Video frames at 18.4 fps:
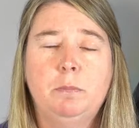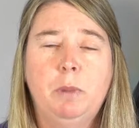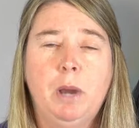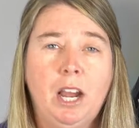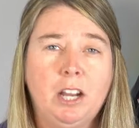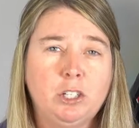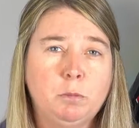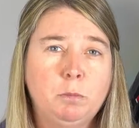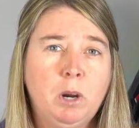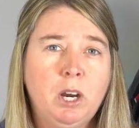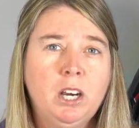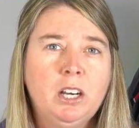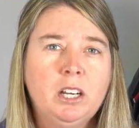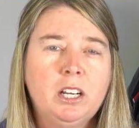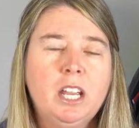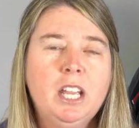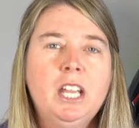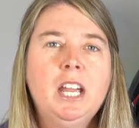
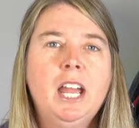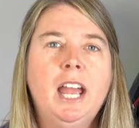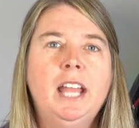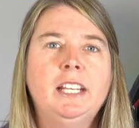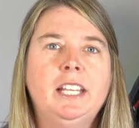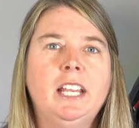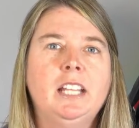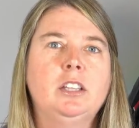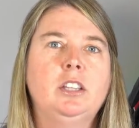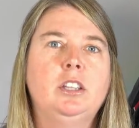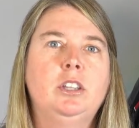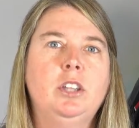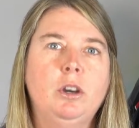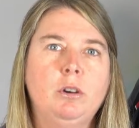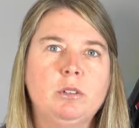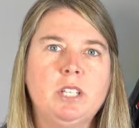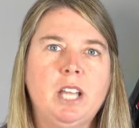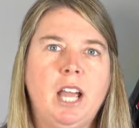Poshmark and get
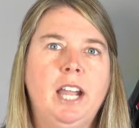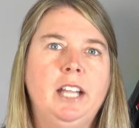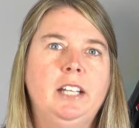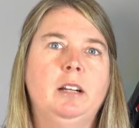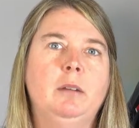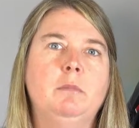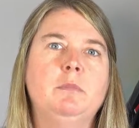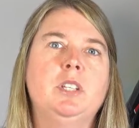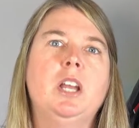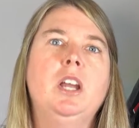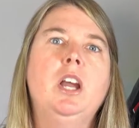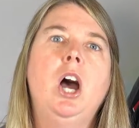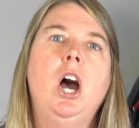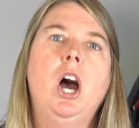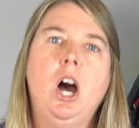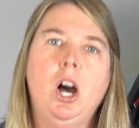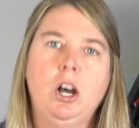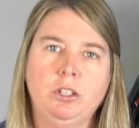those items
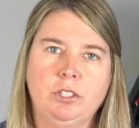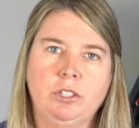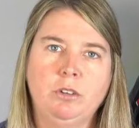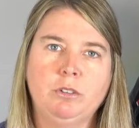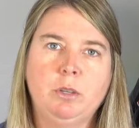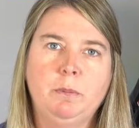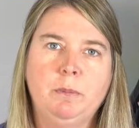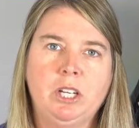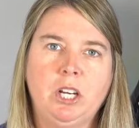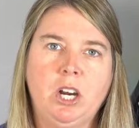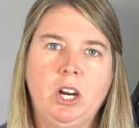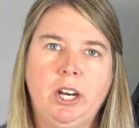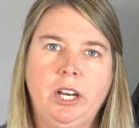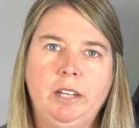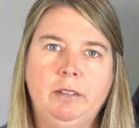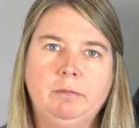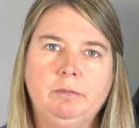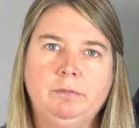also to
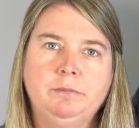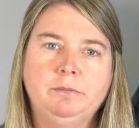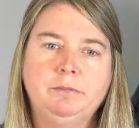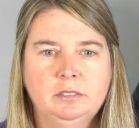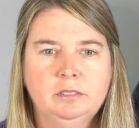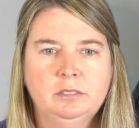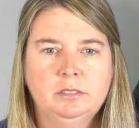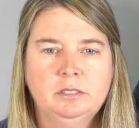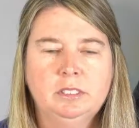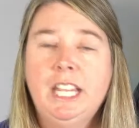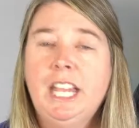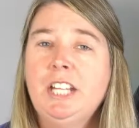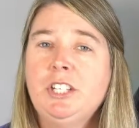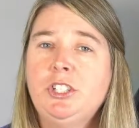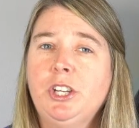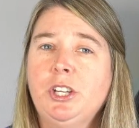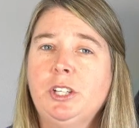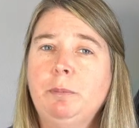Mercari.
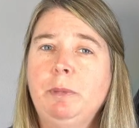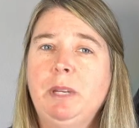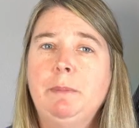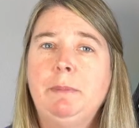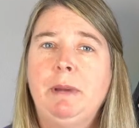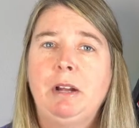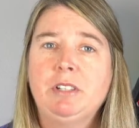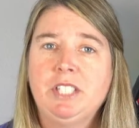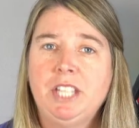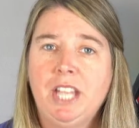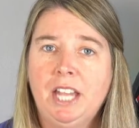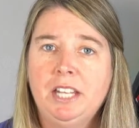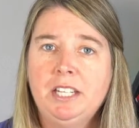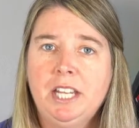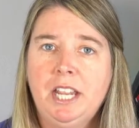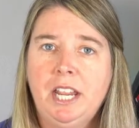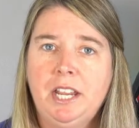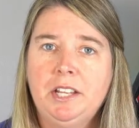It took me about
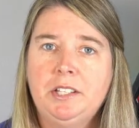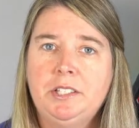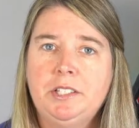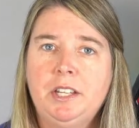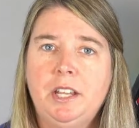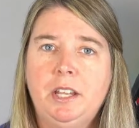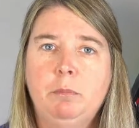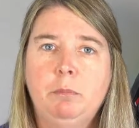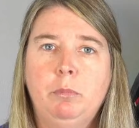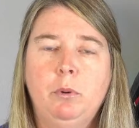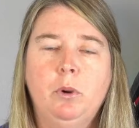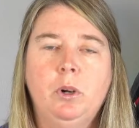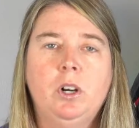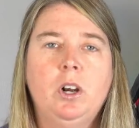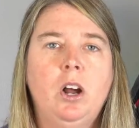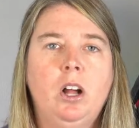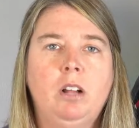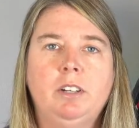10 days to
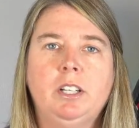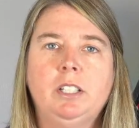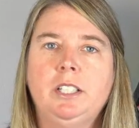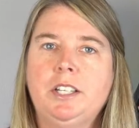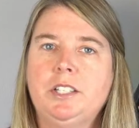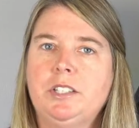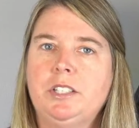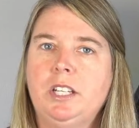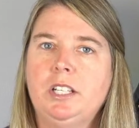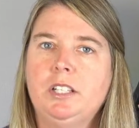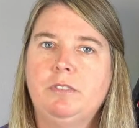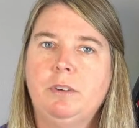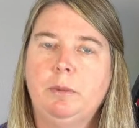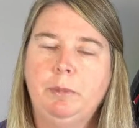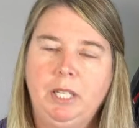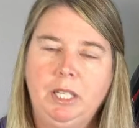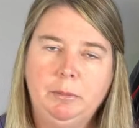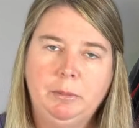import all of our listings
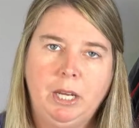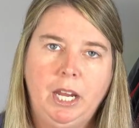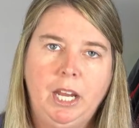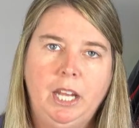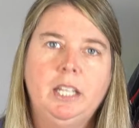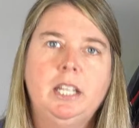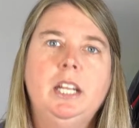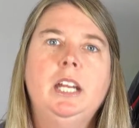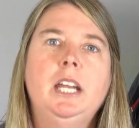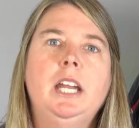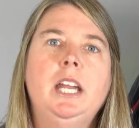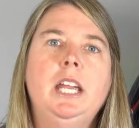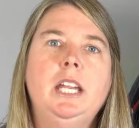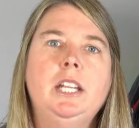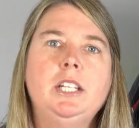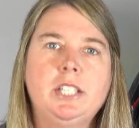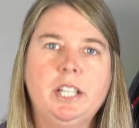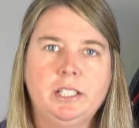from eBay
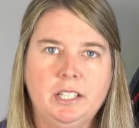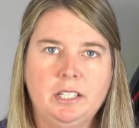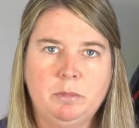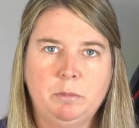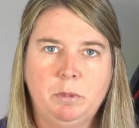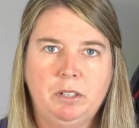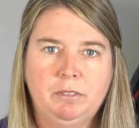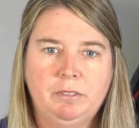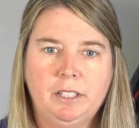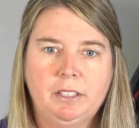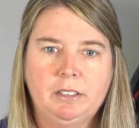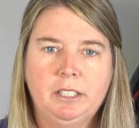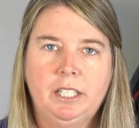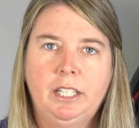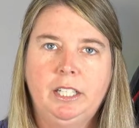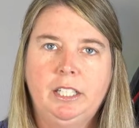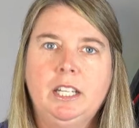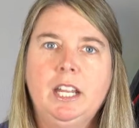into List
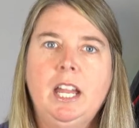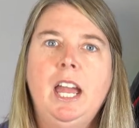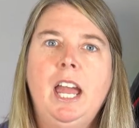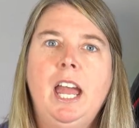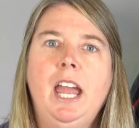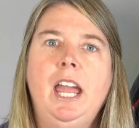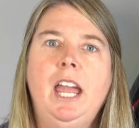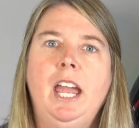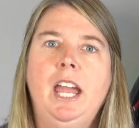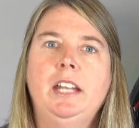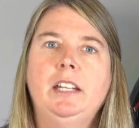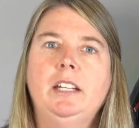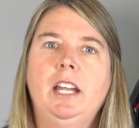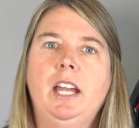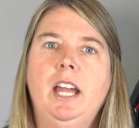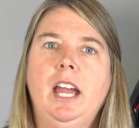Perfectly, and